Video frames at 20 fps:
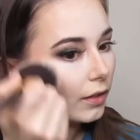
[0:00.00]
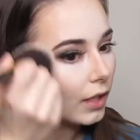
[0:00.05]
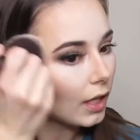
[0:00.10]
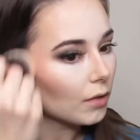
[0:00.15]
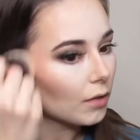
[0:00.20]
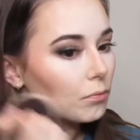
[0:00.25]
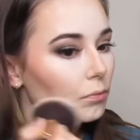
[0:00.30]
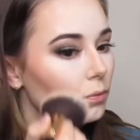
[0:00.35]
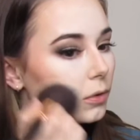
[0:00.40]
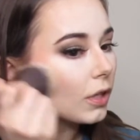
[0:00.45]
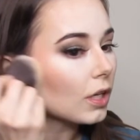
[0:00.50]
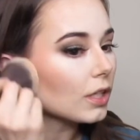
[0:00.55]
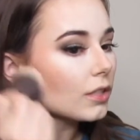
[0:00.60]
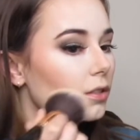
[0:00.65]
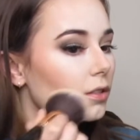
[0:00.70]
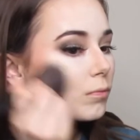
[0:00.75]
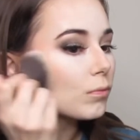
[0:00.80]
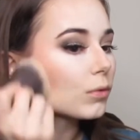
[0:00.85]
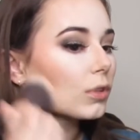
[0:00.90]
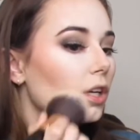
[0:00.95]
that blush
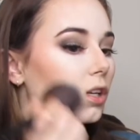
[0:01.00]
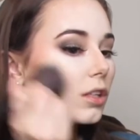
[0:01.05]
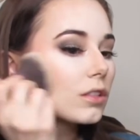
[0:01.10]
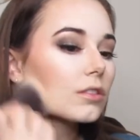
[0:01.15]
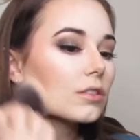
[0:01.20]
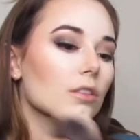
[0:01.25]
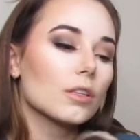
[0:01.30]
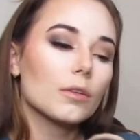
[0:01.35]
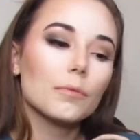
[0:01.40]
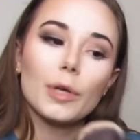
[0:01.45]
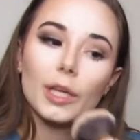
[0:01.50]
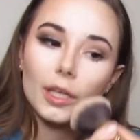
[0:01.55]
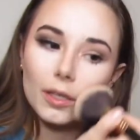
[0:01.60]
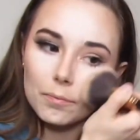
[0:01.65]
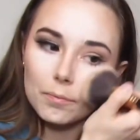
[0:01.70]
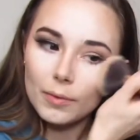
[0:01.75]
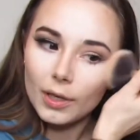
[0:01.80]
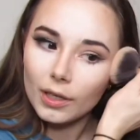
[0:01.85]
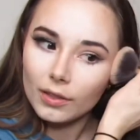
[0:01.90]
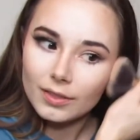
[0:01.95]
and bronzer, make
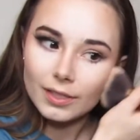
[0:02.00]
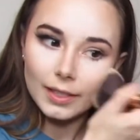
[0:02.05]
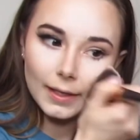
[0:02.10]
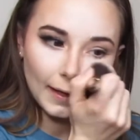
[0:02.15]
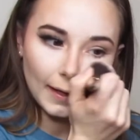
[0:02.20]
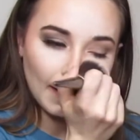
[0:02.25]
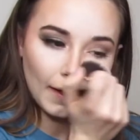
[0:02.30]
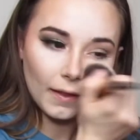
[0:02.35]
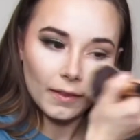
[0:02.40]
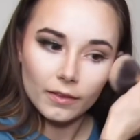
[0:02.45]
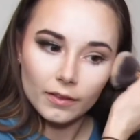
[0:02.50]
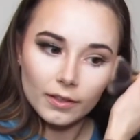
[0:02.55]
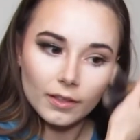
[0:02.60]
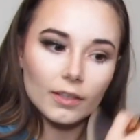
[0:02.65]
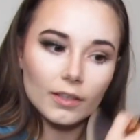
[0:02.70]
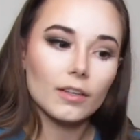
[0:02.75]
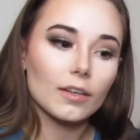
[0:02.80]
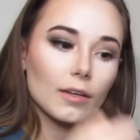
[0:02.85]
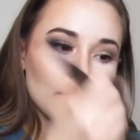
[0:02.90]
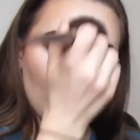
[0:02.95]
it melt
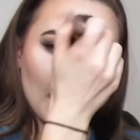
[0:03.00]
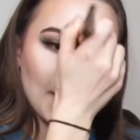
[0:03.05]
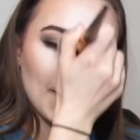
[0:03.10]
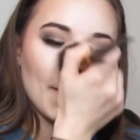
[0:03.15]
together.